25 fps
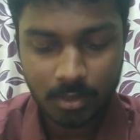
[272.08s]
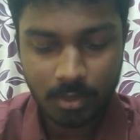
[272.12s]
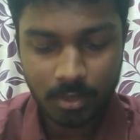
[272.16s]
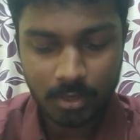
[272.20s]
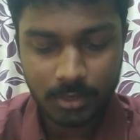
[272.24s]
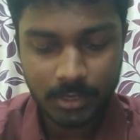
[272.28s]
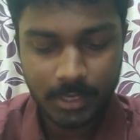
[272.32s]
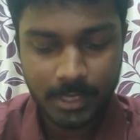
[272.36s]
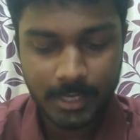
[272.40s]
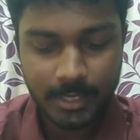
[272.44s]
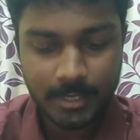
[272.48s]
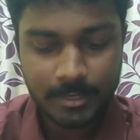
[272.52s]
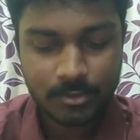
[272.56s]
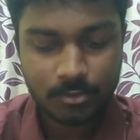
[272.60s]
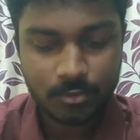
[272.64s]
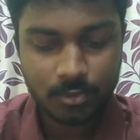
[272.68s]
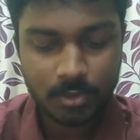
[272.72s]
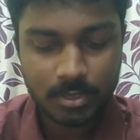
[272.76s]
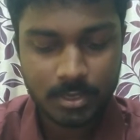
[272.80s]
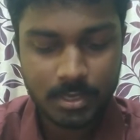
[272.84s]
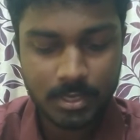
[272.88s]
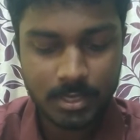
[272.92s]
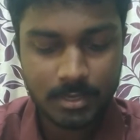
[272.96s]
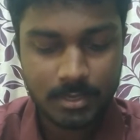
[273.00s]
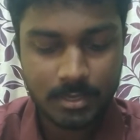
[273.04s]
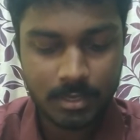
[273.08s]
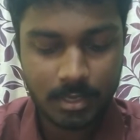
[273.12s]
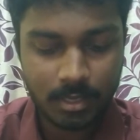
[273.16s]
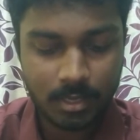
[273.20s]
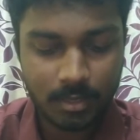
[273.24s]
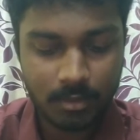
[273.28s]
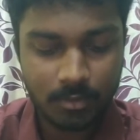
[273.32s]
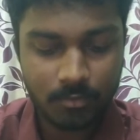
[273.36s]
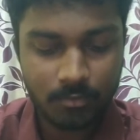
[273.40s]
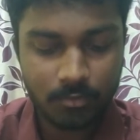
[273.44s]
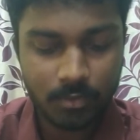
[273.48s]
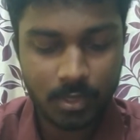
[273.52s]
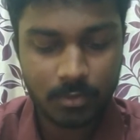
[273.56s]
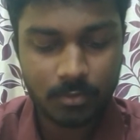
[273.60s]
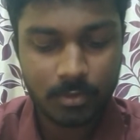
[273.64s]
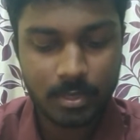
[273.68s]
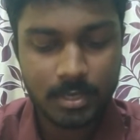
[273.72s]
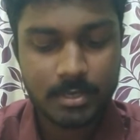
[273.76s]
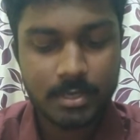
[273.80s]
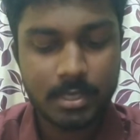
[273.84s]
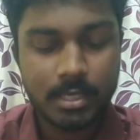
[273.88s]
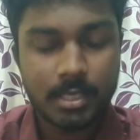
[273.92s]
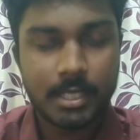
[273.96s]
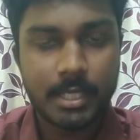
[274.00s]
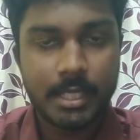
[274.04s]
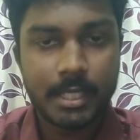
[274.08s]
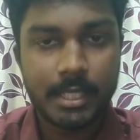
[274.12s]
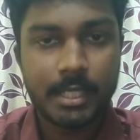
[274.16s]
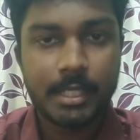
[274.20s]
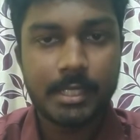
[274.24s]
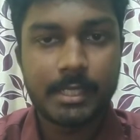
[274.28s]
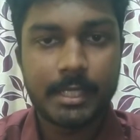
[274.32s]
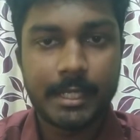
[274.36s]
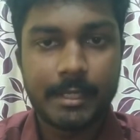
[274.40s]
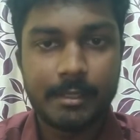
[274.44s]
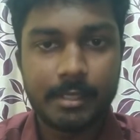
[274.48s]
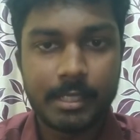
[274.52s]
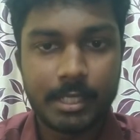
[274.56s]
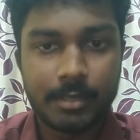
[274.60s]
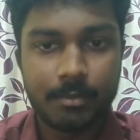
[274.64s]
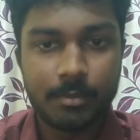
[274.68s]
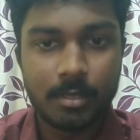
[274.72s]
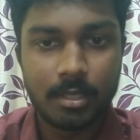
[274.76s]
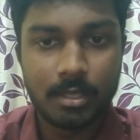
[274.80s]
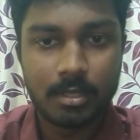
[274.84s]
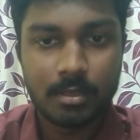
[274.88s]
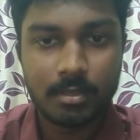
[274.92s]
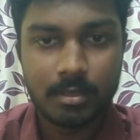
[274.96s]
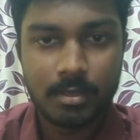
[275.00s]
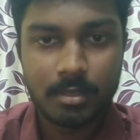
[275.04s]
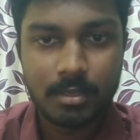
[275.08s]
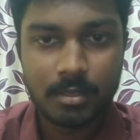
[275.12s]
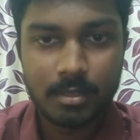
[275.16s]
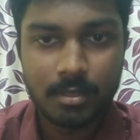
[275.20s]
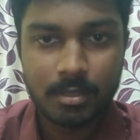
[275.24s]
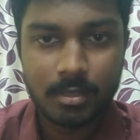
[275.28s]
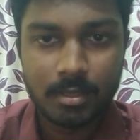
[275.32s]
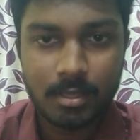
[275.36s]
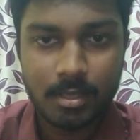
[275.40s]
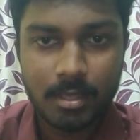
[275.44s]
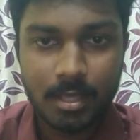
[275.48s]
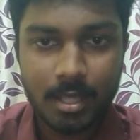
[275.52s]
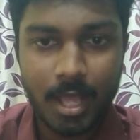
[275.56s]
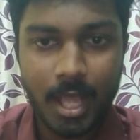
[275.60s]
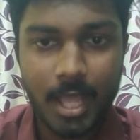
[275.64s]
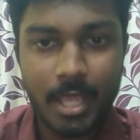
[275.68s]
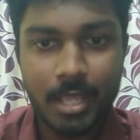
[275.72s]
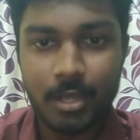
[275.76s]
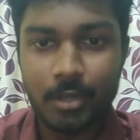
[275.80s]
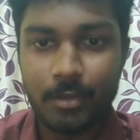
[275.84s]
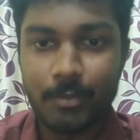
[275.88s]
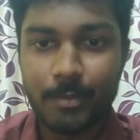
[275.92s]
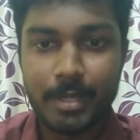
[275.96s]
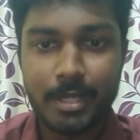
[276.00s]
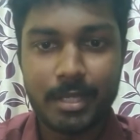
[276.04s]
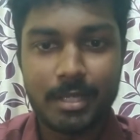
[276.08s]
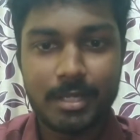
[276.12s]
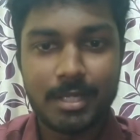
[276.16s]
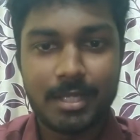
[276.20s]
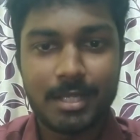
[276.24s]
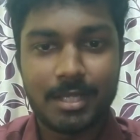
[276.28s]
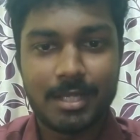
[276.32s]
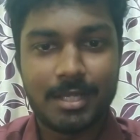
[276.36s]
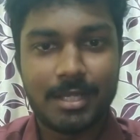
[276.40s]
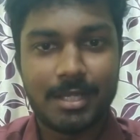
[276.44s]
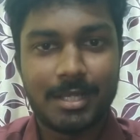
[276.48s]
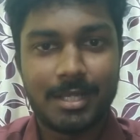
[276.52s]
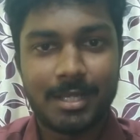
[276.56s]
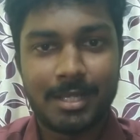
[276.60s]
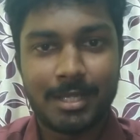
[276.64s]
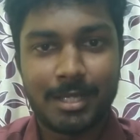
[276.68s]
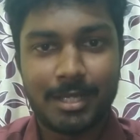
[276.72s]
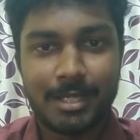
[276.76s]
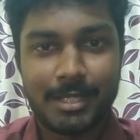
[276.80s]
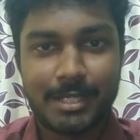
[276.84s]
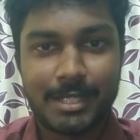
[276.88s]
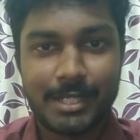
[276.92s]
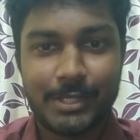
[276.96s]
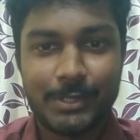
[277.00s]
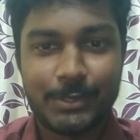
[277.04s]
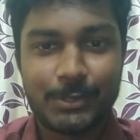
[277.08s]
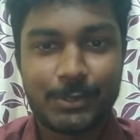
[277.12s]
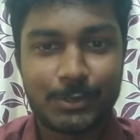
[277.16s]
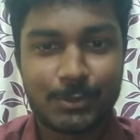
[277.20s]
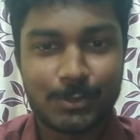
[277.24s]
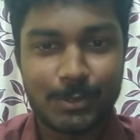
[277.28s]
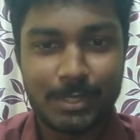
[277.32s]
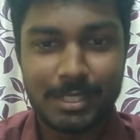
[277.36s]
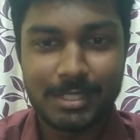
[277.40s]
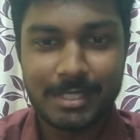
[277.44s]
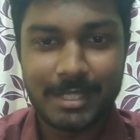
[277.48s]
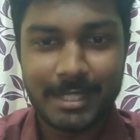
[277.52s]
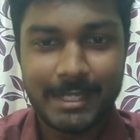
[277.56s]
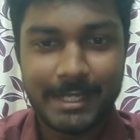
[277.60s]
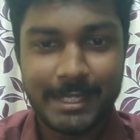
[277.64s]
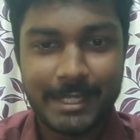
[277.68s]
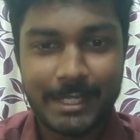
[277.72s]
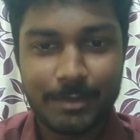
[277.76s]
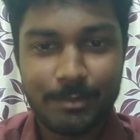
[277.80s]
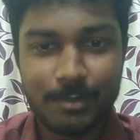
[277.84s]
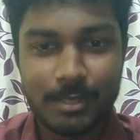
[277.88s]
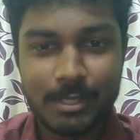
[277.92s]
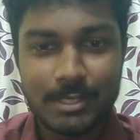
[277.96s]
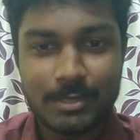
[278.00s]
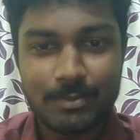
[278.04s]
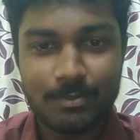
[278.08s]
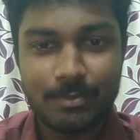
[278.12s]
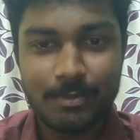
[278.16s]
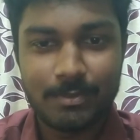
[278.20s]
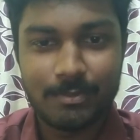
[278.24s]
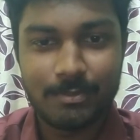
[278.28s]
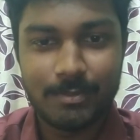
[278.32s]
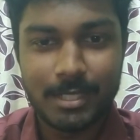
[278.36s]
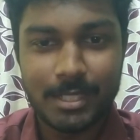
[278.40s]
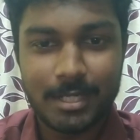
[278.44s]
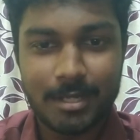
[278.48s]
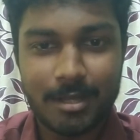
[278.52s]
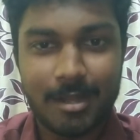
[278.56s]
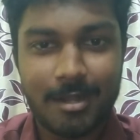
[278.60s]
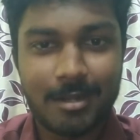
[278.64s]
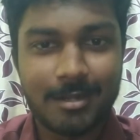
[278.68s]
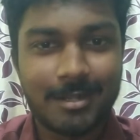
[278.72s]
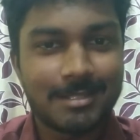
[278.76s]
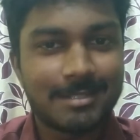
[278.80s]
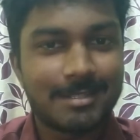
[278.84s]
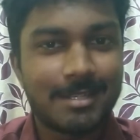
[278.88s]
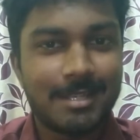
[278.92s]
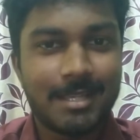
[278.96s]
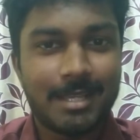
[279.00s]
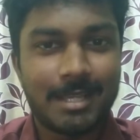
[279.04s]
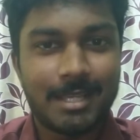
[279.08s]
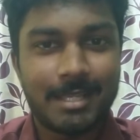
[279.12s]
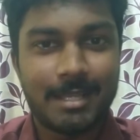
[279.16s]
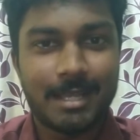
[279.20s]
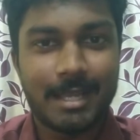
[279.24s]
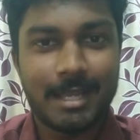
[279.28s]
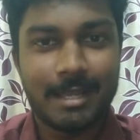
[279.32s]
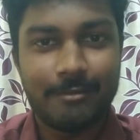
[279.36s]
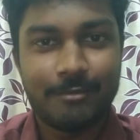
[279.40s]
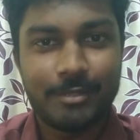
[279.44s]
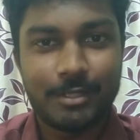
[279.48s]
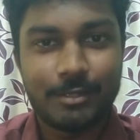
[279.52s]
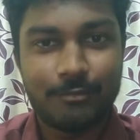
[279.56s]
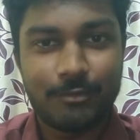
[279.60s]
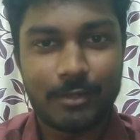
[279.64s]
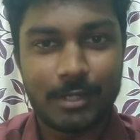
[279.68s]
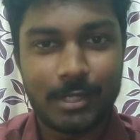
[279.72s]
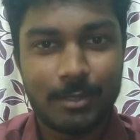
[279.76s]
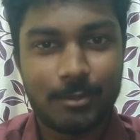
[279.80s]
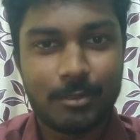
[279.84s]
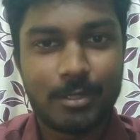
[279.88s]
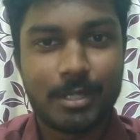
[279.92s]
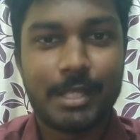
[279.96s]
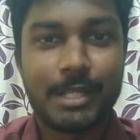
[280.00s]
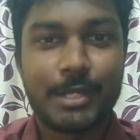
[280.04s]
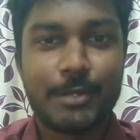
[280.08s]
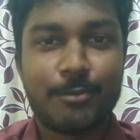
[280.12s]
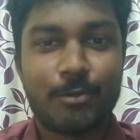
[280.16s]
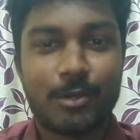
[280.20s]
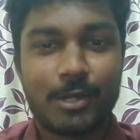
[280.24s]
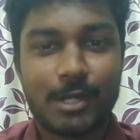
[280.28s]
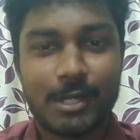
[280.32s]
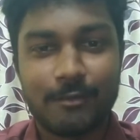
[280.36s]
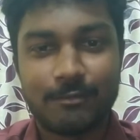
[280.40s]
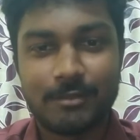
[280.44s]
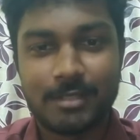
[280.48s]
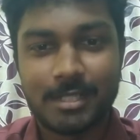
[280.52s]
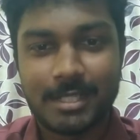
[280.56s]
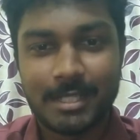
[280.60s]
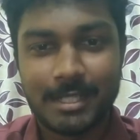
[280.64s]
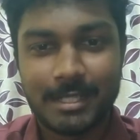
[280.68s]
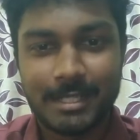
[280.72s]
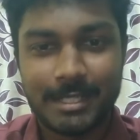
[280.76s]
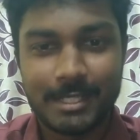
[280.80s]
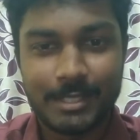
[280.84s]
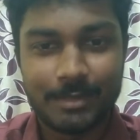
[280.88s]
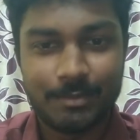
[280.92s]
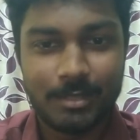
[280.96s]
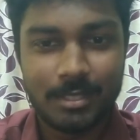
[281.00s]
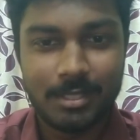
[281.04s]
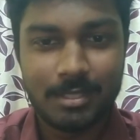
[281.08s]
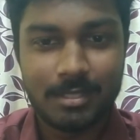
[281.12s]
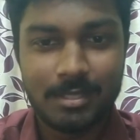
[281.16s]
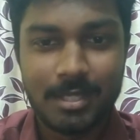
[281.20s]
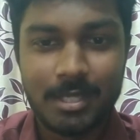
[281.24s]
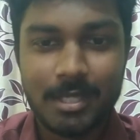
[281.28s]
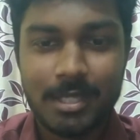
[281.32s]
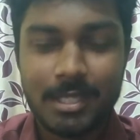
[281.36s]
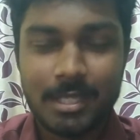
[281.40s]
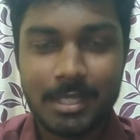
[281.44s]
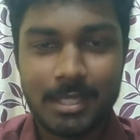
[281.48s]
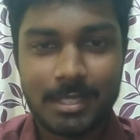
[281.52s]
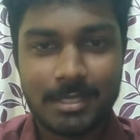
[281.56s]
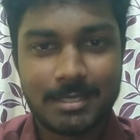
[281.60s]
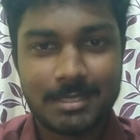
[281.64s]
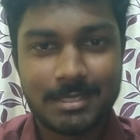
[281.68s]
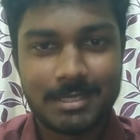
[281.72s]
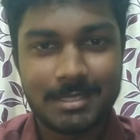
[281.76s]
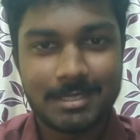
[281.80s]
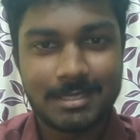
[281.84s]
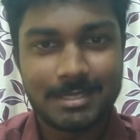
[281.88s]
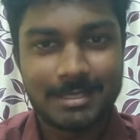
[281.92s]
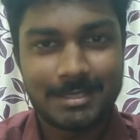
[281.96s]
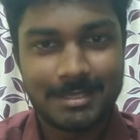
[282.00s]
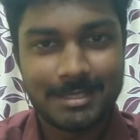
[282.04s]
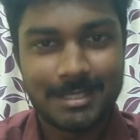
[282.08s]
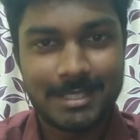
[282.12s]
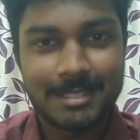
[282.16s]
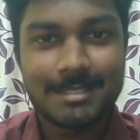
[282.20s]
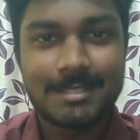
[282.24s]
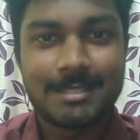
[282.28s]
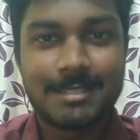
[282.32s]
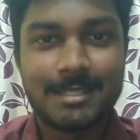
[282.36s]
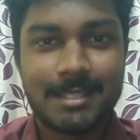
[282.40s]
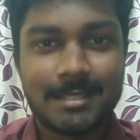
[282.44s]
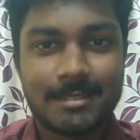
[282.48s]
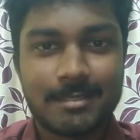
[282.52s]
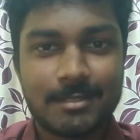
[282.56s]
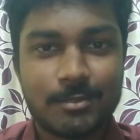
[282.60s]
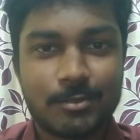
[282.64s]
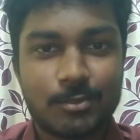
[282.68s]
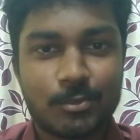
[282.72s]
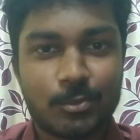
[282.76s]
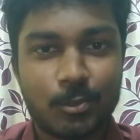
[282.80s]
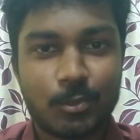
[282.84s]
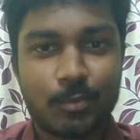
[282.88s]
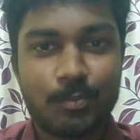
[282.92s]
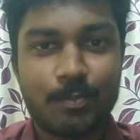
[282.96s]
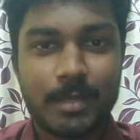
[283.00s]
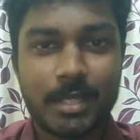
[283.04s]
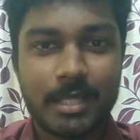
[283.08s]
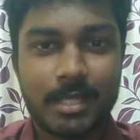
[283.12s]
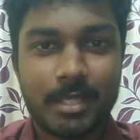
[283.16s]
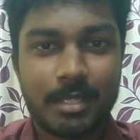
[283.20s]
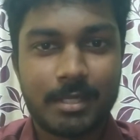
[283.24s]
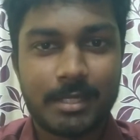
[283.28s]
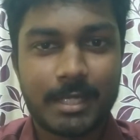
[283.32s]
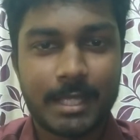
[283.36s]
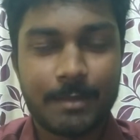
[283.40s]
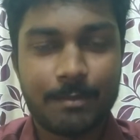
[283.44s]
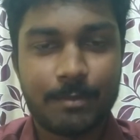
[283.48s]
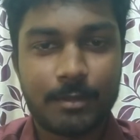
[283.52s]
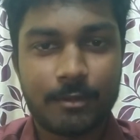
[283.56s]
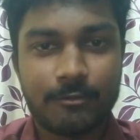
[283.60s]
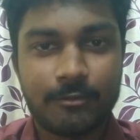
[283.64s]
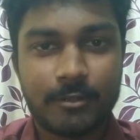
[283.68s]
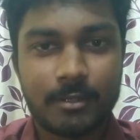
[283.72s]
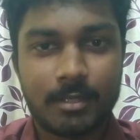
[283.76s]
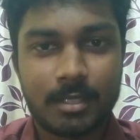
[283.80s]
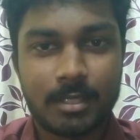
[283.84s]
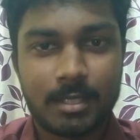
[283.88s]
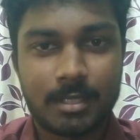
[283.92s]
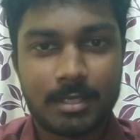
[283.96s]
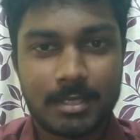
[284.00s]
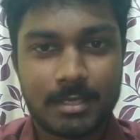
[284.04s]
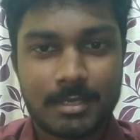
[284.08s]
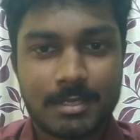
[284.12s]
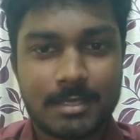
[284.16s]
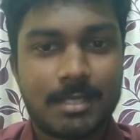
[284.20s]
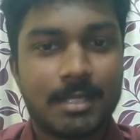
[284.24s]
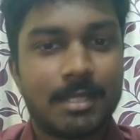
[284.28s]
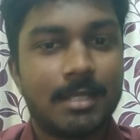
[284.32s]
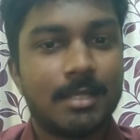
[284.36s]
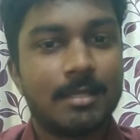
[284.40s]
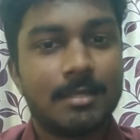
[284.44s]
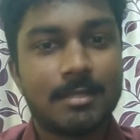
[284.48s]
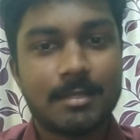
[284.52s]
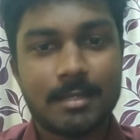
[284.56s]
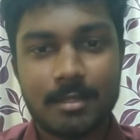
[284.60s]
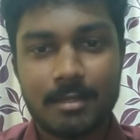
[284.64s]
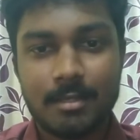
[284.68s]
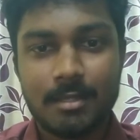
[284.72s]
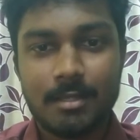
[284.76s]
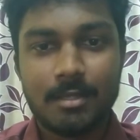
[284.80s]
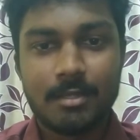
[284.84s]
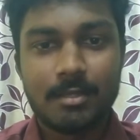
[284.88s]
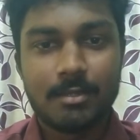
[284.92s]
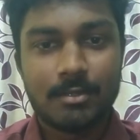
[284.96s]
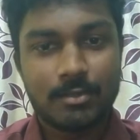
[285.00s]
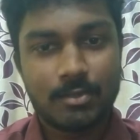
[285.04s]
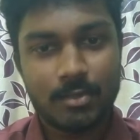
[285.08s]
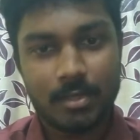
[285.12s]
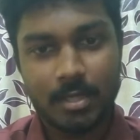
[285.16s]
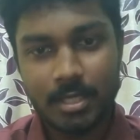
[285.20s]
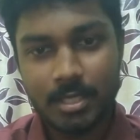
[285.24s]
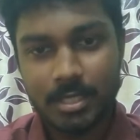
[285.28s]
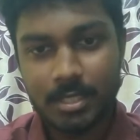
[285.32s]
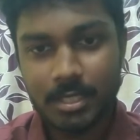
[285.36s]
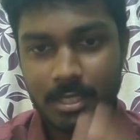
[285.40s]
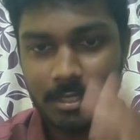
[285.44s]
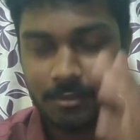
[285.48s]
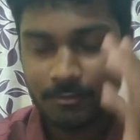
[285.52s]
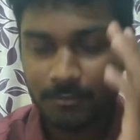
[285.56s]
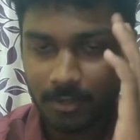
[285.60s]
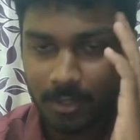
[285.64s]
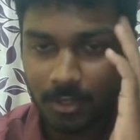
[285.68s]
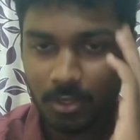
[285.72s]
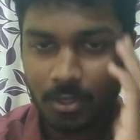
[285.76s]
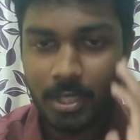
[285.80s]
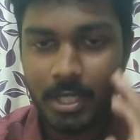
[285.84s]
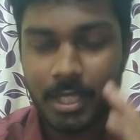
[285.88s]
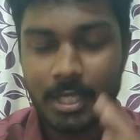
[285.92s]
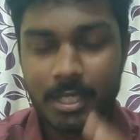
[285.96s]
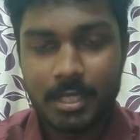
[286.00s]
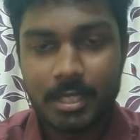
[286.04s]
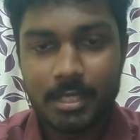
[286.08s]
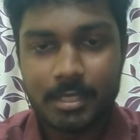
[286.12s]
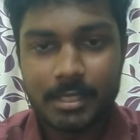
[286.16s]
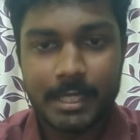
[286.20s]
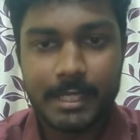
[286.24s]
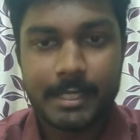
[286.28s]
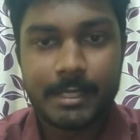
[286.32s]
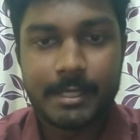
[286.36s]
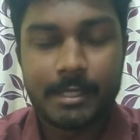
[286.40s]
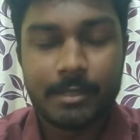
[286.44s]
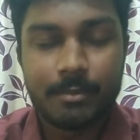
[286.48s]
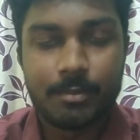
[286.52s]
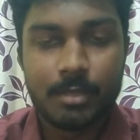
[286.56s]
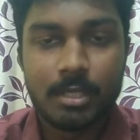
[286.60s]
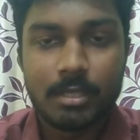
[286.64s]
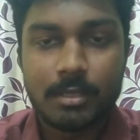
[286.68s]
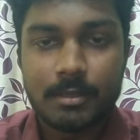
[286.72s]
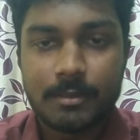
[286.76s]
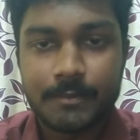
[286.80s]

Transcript: the next question is, what was your daily timetable? I have made uh, 10 to 12 timetables, but honestly, I haven't followed any one of the timetable. It just doesn't suit my type of uh, studies so i didn't follow any timetable